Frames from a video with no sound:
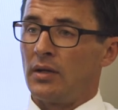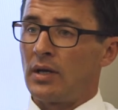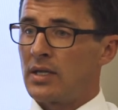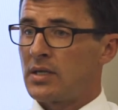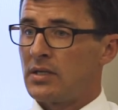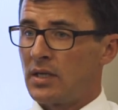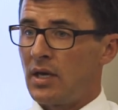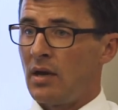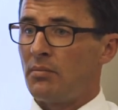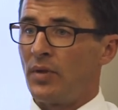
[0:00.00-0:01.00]
data center
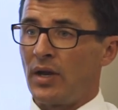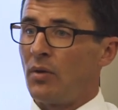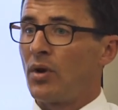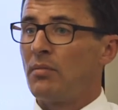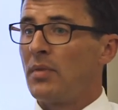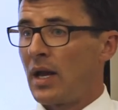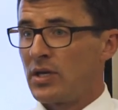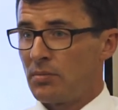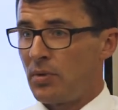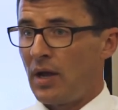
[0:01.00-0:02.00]
kit, but they don't want to
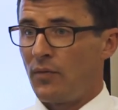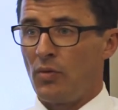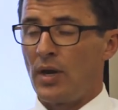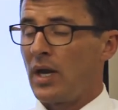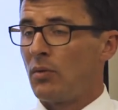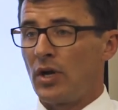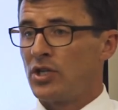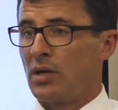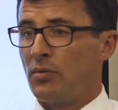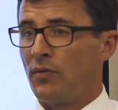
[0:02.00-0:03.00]
manage the platform in any way,
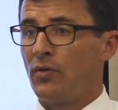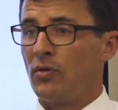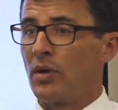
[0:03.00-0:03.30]
shape or form.